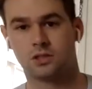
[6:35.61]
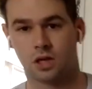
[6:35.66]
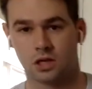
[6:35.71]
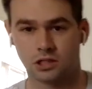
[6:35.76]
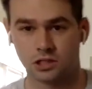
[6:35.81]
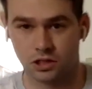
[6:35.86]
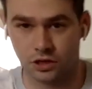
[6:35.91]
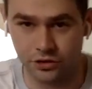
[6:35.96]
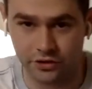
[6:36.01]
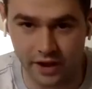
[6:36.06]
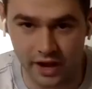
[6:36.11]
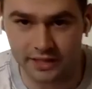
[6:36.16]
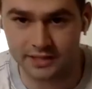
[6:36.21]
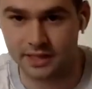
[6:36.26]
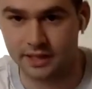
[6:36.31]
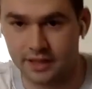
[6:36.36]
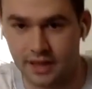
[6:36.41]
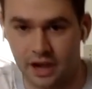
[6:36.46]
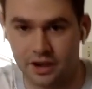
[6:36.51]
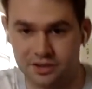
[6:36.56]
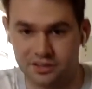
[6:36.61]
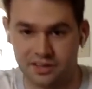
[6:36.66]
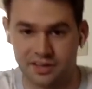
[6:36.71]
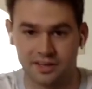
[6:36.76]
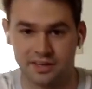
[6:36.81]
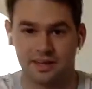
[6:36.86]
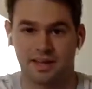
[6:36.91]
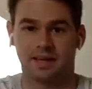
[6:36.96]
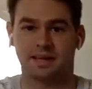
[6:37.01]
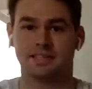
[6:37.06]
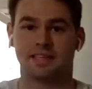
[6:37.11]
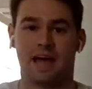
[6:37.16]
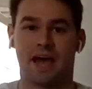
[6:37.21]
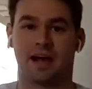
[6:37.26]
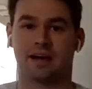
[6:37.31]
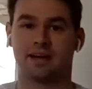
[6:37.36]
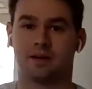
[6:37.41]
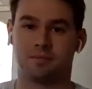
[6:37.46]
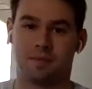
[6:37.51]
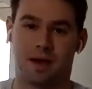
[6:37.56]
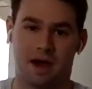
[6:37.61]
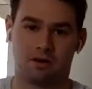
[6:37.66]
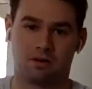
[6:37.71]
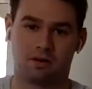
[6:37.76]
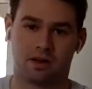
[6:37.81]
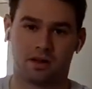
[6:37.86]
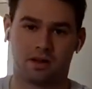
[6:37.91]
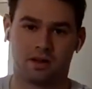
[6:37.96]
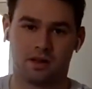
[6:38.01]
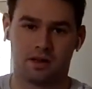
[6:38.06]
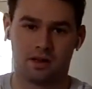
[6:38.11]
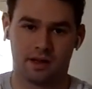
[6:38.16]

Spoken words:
just so you guys can calculate the exact amount.